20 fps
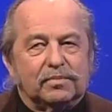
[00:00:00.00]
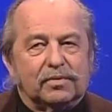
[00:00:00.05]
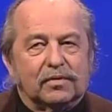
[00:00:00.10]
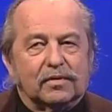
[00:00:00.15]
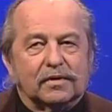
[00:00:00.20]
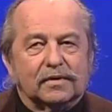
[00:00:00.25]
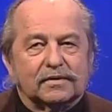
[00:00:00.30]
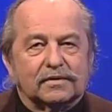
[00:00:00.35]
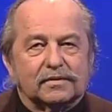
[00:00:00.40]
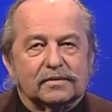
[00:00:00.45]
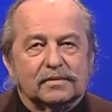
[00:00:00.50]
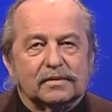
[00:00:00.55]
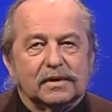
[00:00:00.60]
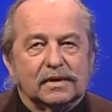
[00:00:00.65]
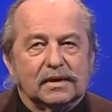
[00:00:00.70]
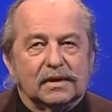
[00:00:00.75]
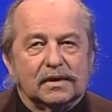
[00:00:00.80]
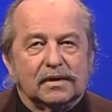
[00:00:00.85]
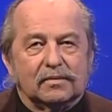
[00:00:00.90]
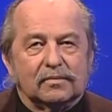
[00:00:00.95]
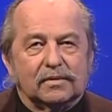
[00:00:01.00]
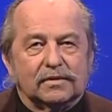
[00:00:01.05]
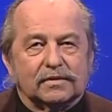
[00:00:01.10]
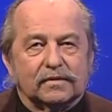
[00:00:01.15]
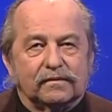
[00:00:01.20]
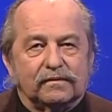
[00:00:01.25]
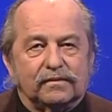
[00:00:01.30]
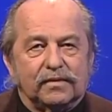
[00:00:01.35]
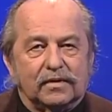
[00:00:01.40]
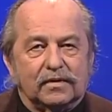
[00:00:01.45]
Reports uh,
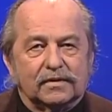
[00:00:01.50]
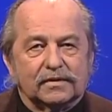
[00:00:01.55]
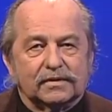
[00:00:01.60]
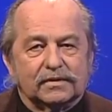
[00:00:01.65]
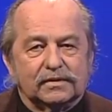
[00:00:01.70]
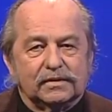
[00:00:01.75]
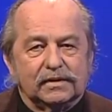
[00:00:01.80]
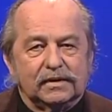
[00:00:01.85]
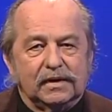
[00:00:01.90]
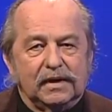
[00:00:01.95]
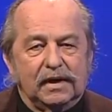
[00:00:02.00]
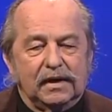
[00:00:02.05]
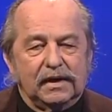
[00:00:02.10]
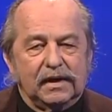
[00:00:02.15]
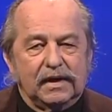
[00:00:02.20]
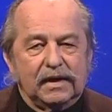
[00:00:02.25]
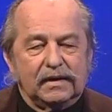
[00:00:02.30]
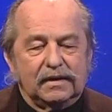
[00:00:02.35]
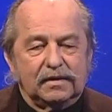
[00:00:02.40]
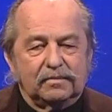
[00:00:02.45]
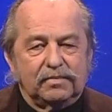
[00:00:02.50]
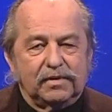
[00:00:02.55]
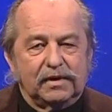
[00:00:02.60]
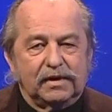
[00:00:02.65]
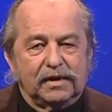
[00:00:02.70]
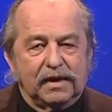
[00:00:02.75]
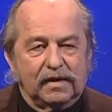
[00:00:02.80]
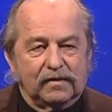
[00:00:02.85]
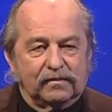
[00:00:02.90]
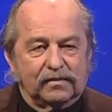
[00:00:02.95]
was a first
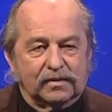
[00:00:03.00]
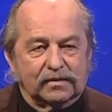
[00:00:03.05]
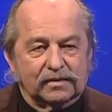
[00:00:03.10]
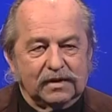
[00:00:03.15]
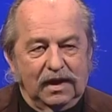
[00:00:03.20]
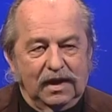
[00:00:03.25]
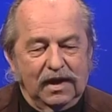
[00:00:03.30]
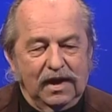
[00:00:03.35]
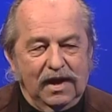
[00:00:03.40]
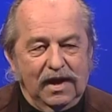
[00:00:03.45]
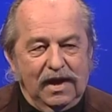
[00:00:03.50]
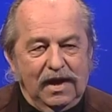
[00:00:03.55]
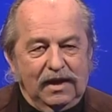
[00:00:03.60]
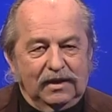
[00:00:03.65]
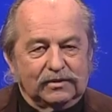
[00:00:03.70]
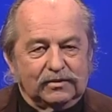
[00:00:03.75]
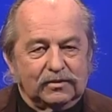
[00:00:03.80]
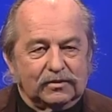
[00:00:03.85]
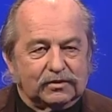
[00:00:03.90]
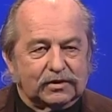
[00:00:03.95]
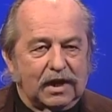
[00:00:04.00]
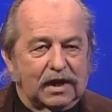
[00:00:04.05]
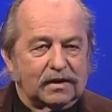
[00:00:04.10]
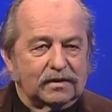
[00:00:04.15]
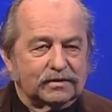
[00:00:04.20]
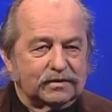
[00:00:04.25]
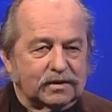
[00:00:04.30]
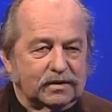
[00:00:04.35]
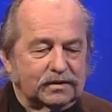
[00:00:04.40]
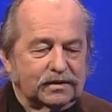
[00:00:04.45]
independent effort to
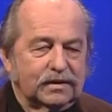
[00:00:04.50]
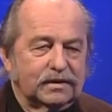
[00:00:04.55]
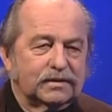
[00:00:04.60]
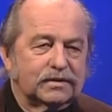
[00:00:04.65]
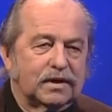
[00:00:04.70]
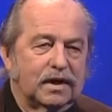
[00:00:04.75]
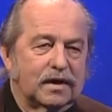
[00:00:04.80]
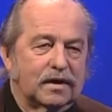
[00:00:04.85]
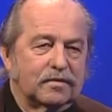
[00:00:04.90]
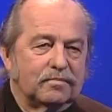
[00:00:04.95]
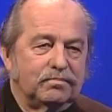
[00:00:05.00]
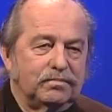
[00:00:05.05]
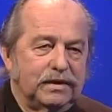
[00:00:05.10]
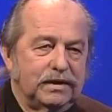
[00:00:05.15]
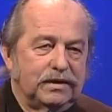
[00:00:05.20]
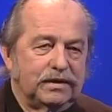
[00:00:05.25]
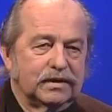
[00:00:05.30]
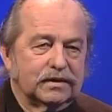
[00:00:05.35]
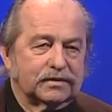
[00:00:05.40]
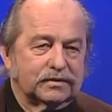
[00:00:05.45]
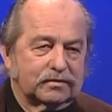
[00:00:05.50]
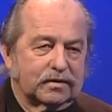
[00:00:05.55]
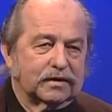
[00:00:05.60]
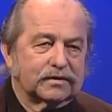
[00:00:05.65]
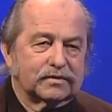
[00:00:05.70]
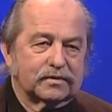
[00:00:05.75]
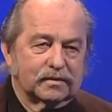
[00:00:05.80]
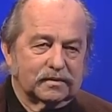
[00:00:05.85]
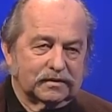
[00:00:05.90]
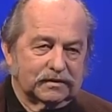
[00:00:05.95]
challenge the entire media
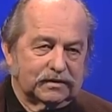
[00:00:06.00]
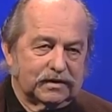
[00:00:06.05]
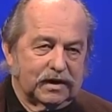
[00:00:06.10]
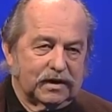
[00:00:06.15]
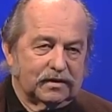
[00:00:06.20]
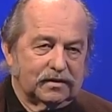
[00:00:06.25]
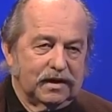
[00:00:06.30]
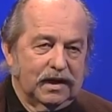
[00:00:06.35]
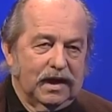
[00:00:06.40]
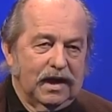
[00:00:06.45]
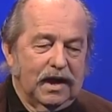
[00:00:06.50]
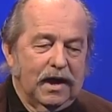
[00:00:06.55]
structure of the state.